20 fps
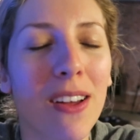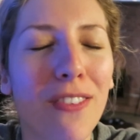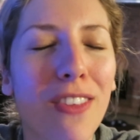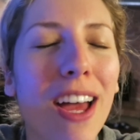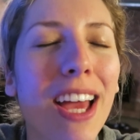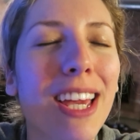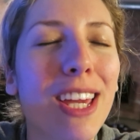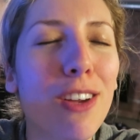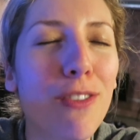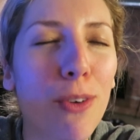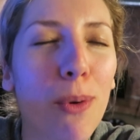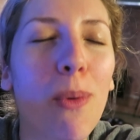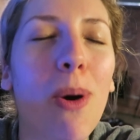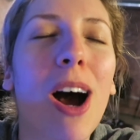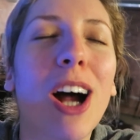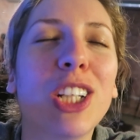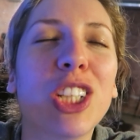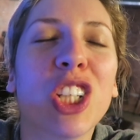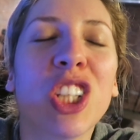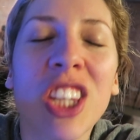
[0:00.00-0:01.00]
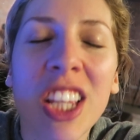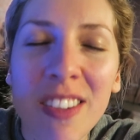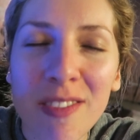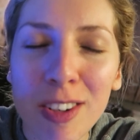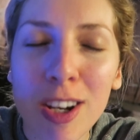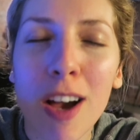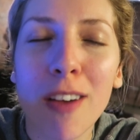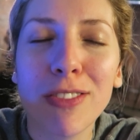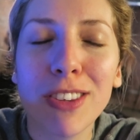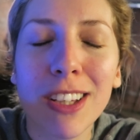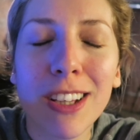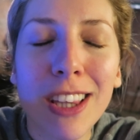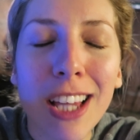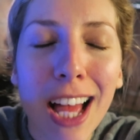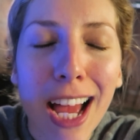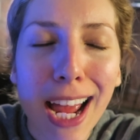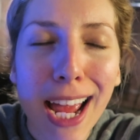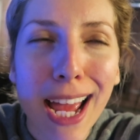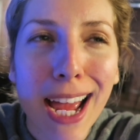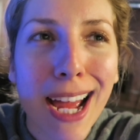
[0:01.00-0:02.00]
Thank you for watching Living Off the
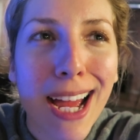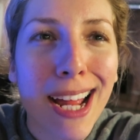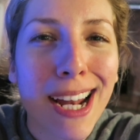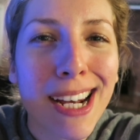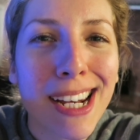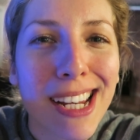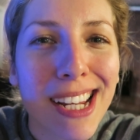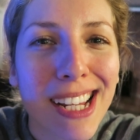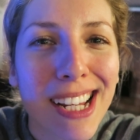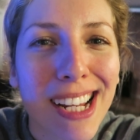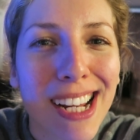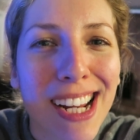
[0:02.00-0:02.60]
Land.